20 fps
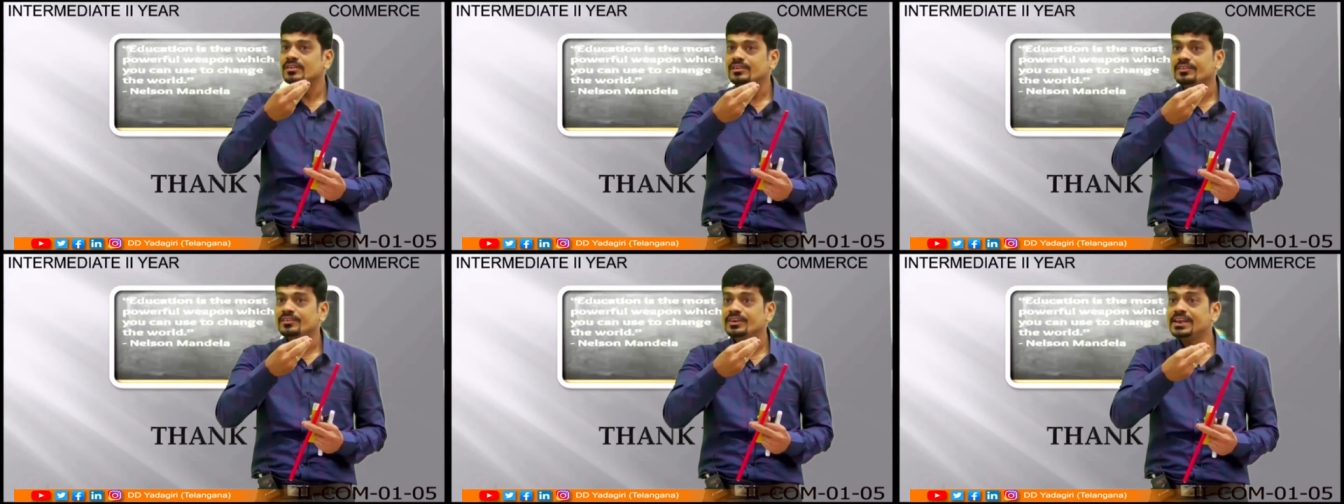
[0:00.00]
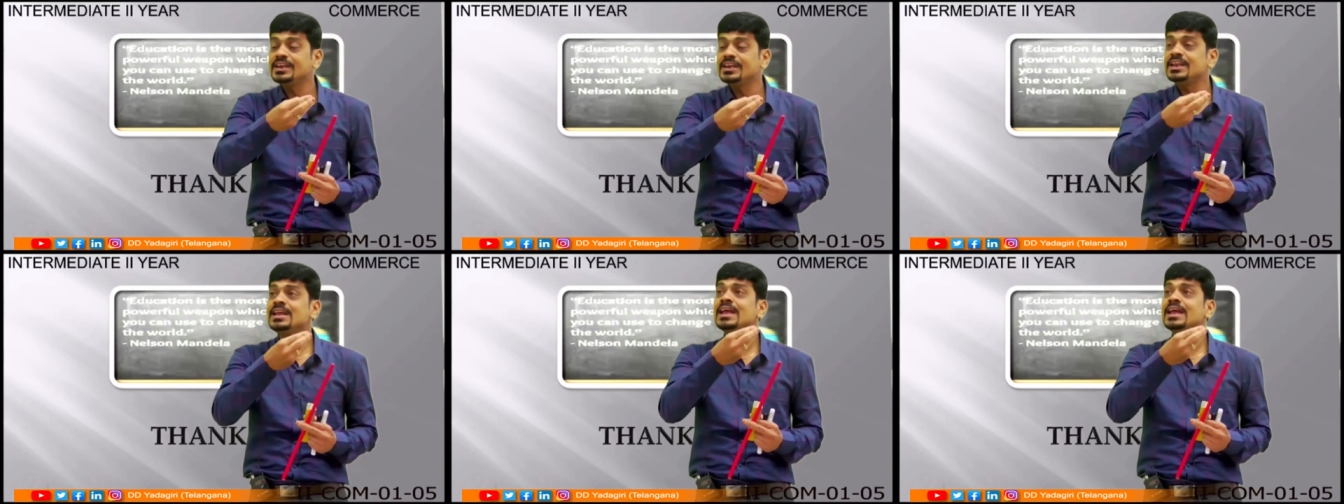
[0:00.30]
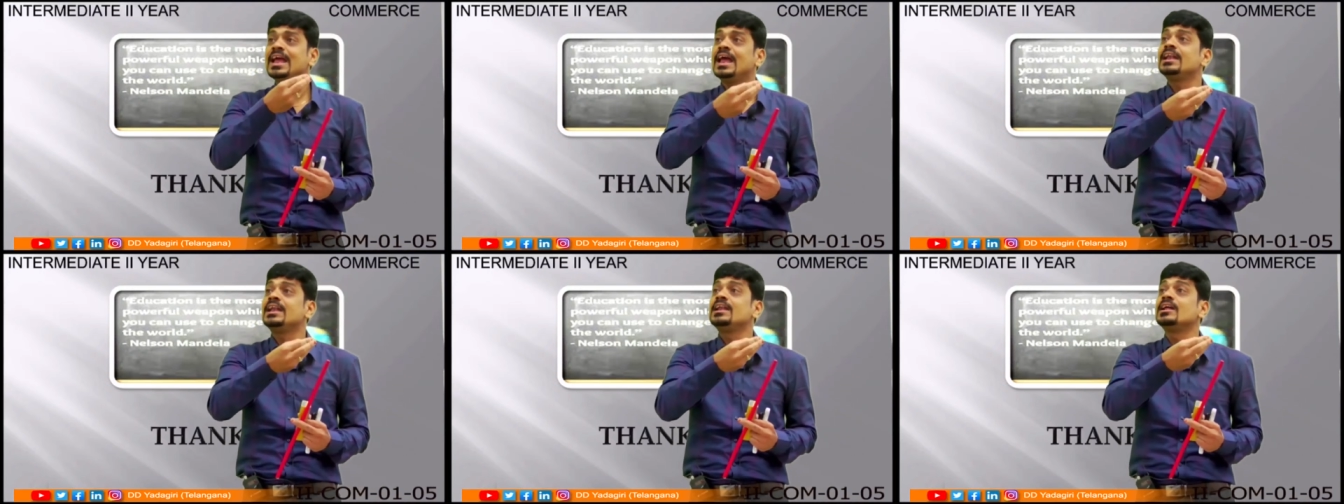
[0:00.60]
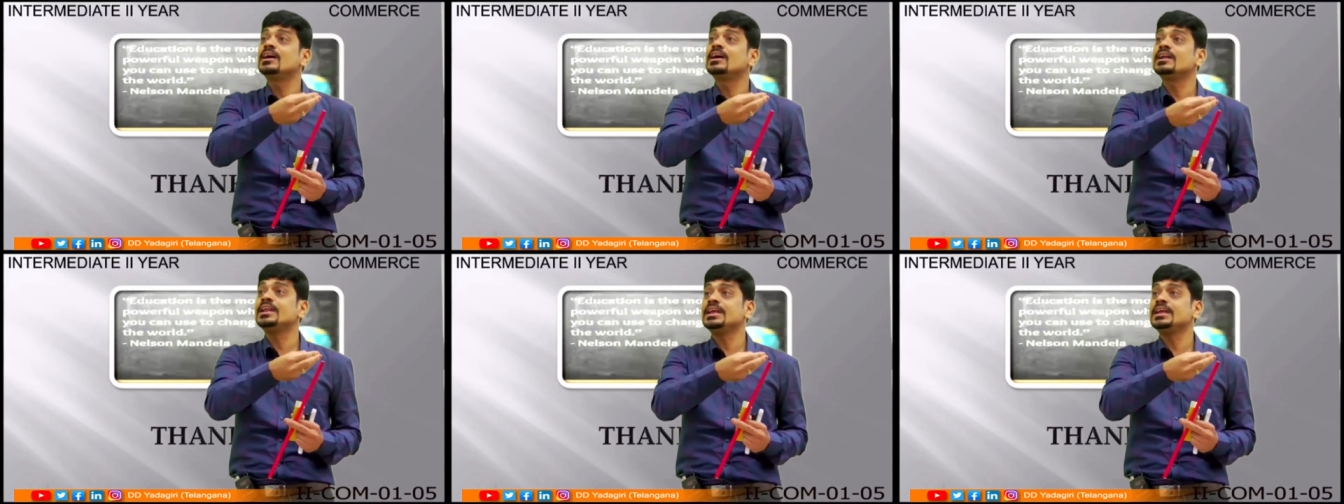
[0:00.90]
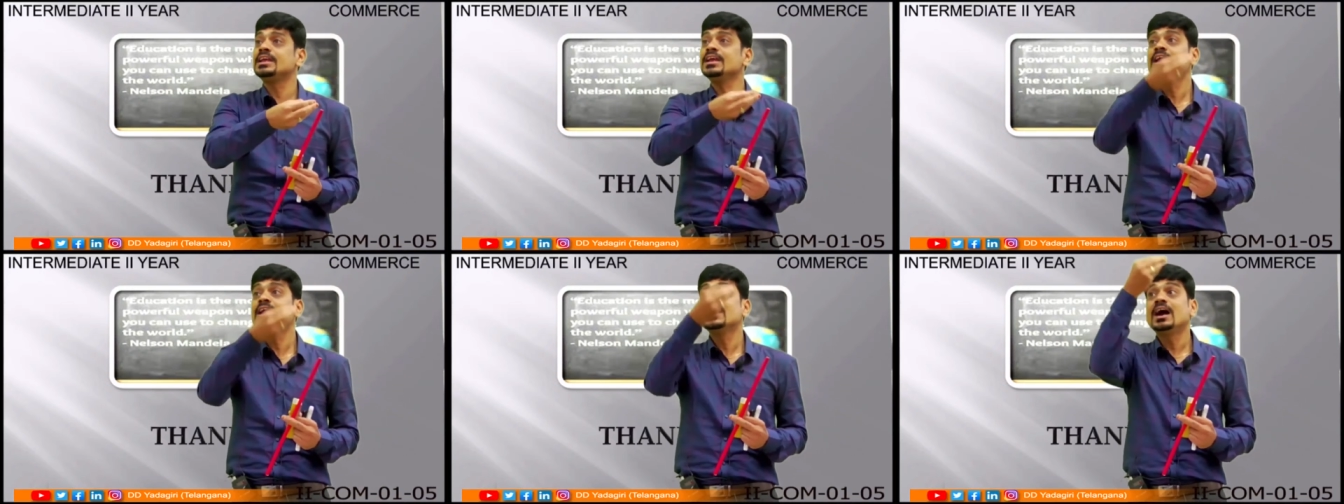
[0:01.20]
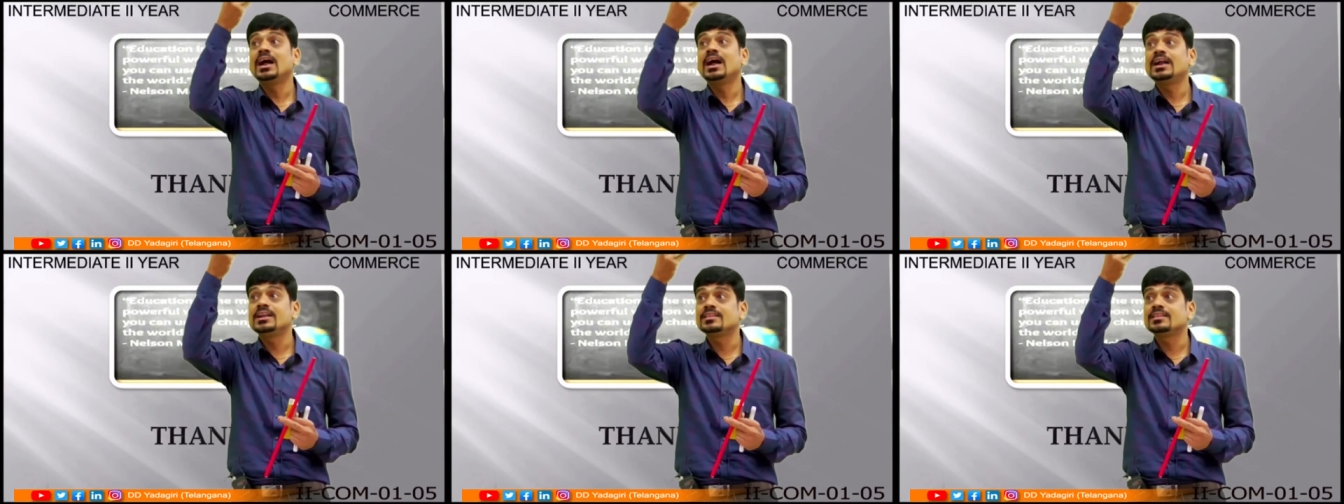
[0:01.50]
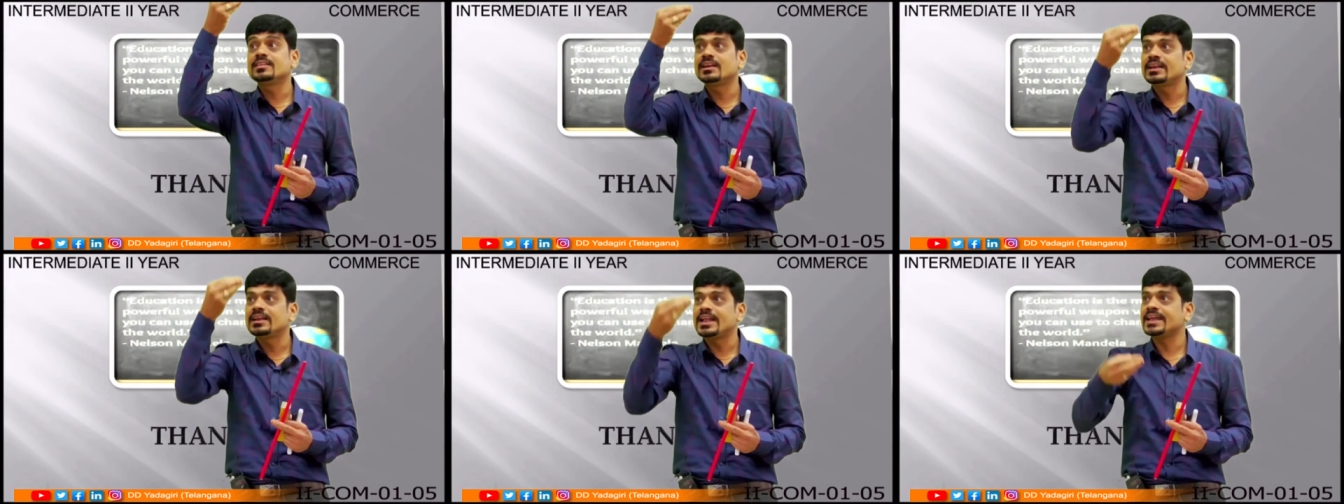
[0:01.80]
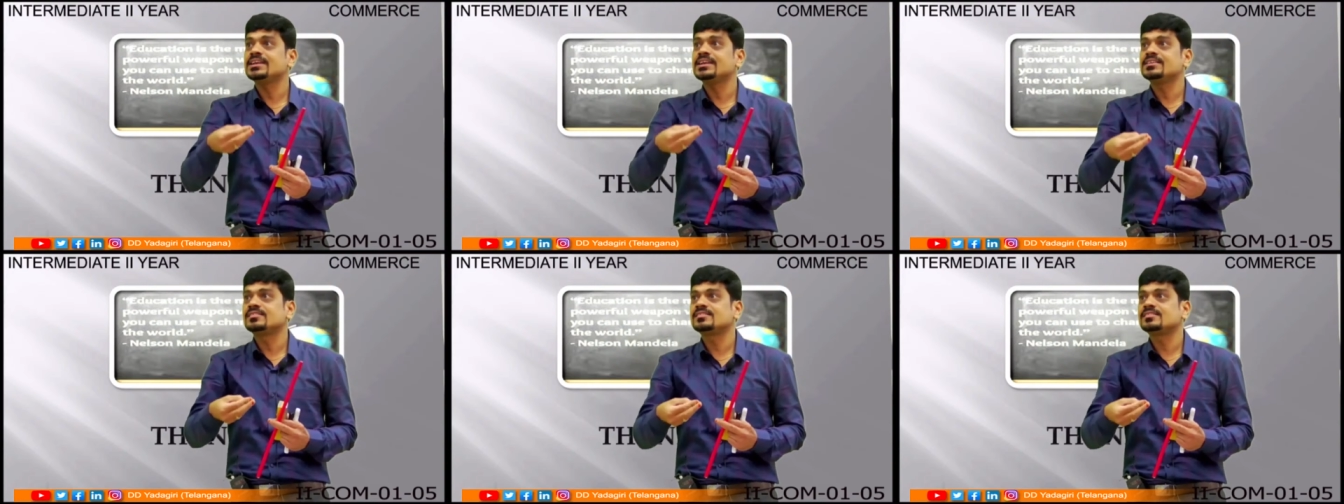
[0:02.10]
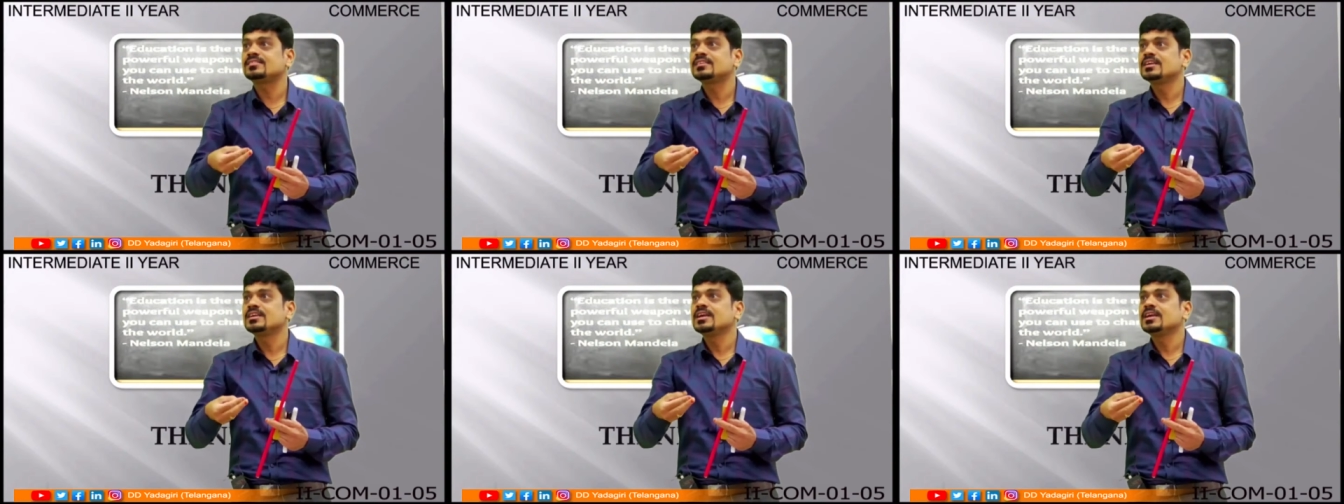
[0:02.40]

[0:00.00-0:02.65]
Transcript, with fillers: reading and learning under the lights.